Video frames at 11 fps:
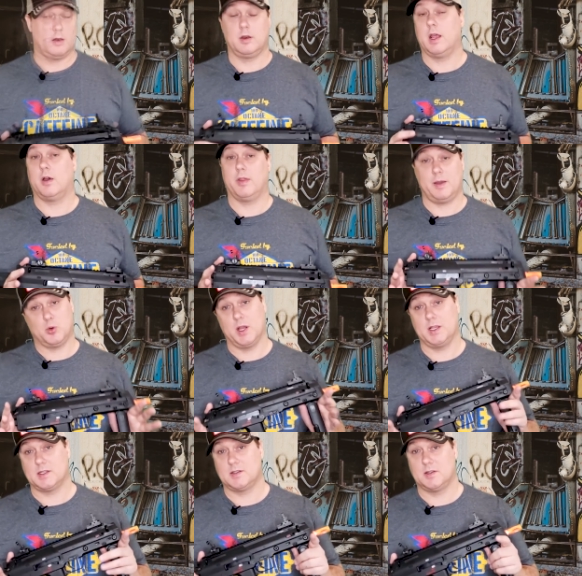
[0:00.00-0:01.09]
Now that
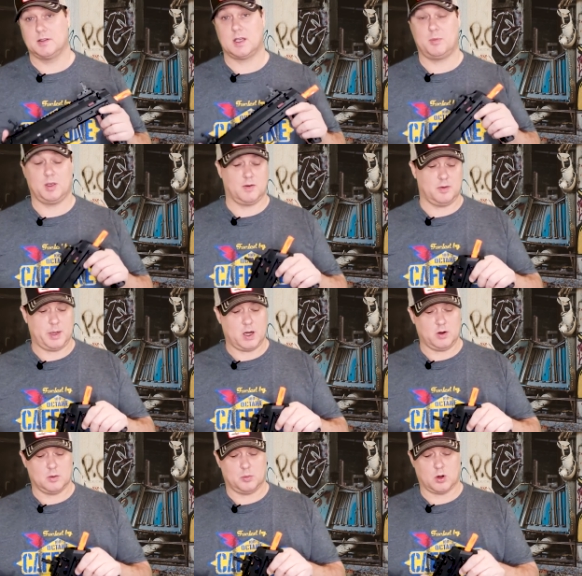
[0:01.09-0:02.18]
brings us to the topic of the
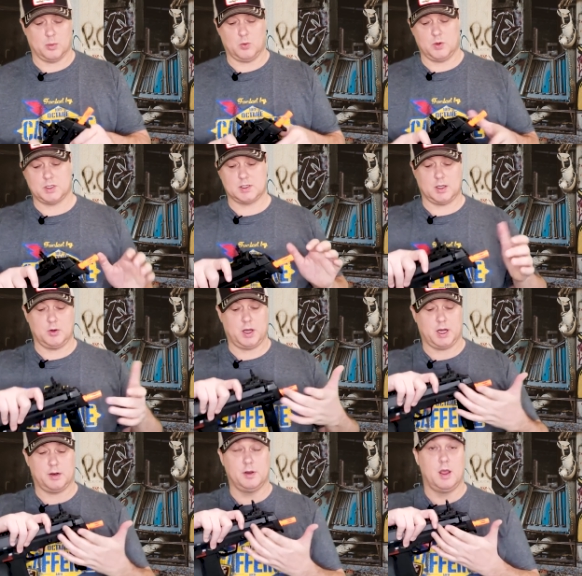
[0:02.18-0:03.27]
battery compartment, which is
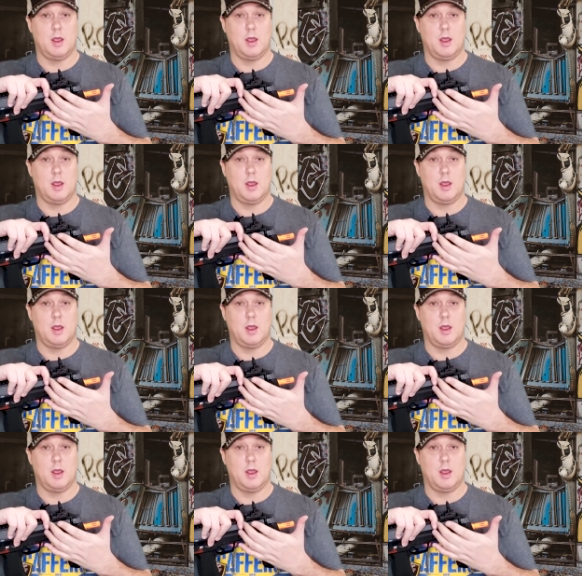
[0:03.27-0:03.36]
located